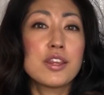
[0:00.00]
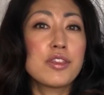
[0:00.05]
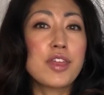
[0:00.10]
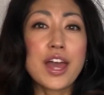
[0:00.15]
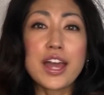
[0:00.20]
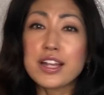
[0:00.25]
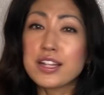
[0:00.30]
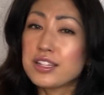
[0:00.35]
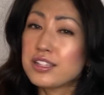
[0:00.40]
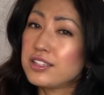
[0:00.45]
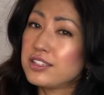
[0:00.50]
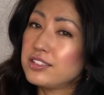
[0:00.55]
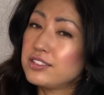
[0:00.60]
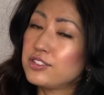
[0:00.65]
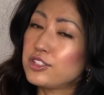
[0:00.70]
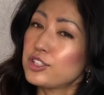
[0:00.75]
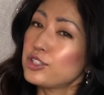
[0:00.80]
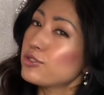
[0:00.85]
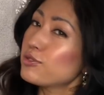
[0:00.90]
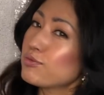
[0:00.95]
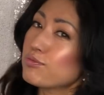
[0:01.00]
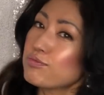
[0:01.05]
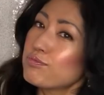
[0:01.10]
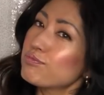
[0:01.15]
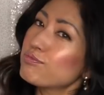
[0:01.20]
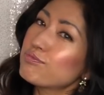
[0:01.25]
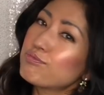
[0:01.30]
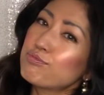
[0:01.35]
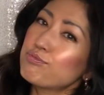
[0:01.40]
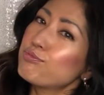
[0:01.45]
That just
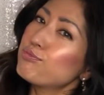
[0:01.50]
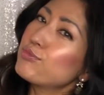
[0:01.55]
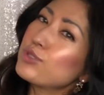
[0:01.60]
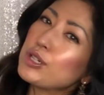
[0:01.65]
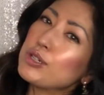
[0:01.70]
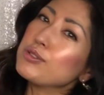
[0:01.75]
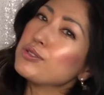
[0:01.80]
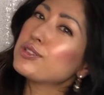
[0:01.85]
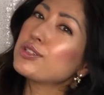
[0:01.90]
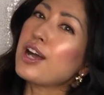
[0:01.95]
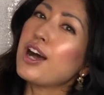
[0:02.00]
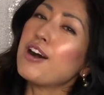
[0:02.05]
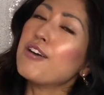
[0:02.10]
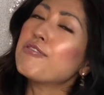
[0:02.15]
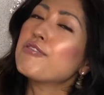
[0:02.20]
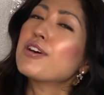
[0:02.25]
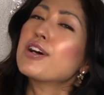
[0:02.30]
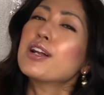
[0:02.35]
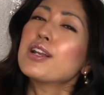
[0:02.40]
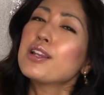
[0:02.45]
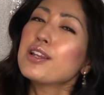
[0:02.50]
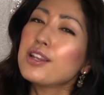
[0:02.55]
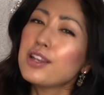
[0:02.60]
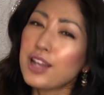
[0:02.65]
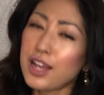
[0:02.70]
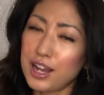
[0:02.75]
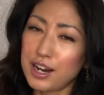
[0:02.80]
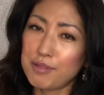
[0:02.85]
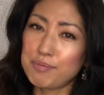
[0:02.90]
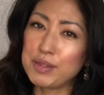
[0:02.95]
throws off a
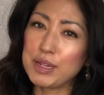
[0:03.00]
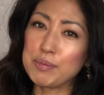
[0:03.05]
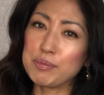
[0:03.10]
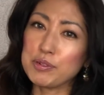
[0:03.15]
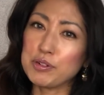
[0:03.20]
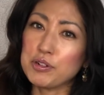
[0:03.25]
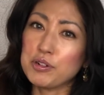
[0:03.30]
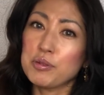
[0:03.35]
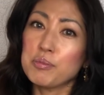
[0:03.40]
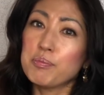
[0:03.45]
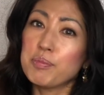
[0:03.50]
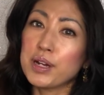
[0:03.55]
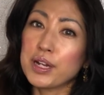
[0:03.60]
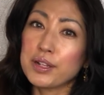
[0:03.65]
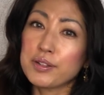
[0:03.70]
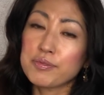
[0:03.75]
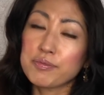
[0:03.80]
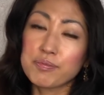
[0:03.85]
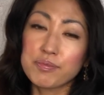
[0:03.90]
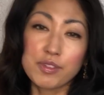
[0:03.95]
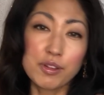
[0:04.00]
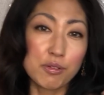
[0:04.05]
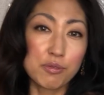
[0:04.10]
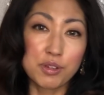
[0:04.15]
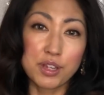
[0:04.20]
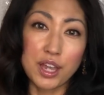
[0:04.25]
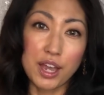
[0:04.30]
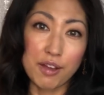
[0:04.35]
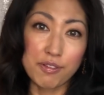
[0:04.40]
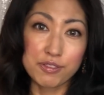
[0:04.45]
lot of people, but
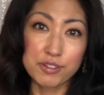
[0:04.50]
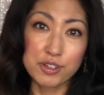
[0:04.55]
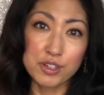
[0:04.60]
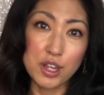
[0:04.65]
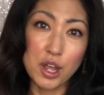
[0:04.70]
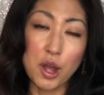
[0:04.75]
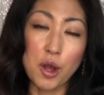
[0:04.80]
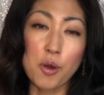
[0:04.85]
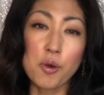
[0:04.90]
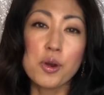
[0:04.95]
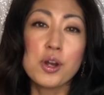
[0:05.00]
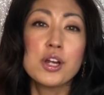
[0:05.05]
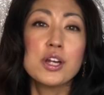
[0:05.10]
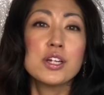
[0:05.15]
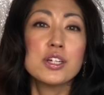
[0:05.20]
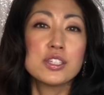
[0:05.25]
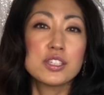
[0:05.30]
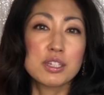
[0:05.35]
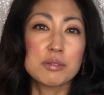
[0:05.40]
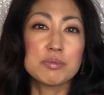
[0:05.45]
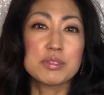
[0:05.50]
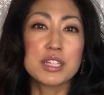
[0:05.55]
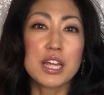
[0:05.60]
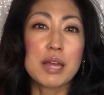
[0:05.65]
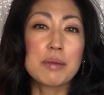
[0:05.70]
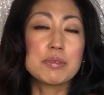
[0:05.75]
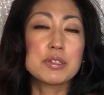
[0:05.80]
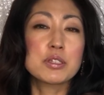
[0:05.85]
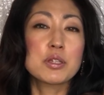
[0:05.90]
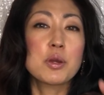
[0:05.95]
we have to know
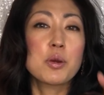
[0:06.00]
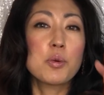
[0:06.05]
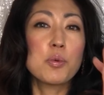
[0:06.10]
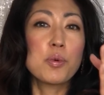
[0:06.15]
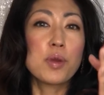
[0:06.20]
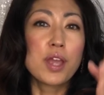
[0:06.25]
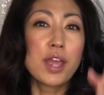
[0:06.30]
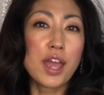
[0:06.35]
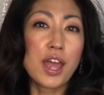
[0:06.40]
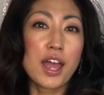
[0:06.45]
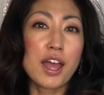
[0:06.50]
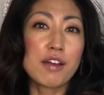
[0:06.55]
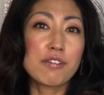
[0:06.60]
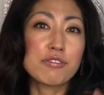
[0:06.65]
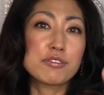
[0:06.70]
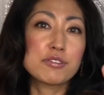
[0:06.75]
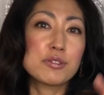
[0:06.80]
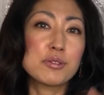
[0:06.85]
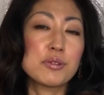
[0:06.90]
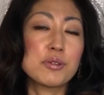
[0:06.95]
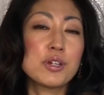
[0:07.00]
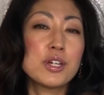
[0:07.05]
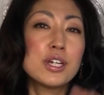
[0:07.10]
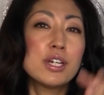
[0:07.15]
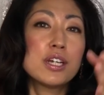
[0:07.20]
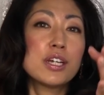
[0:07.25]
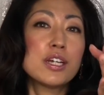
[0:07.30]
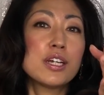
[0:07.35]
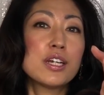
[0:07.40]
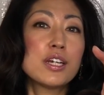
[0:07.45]
sometimes we have to
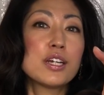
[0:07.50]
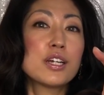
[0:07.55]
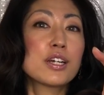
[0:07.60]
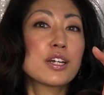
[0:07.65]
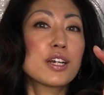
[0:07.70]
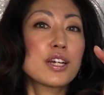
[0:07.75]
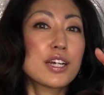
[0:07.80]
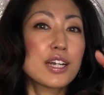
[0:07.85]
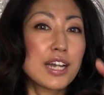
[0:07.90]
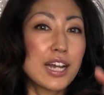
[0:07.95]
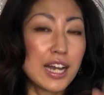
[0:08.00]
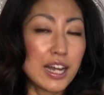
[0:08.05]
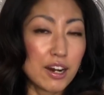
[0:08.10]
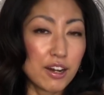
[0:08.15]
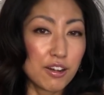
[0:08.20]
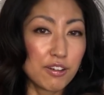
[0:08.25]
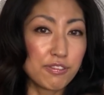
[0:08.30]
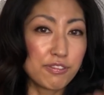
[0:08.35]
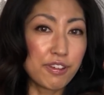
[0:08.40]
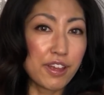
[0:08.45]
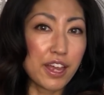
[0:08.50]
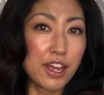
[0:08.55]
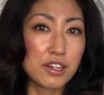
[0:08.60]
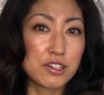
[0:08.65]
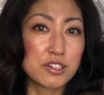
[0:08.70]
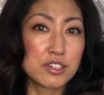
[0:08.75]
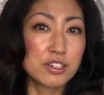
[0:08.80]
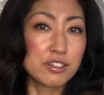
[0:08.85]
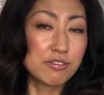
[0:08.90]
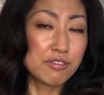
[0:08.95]
cut off
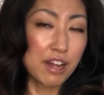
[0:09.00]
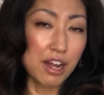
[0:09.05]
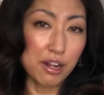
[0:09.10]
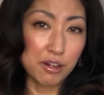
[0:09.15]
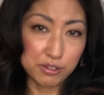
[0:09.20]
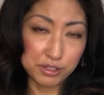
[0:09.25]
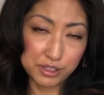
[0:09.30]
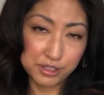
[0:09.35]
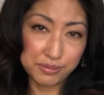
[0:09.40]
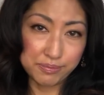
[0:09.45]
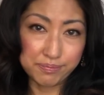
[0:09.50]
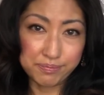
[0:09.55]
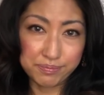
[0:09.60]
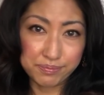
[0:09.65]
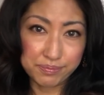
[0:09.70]
extra vowels.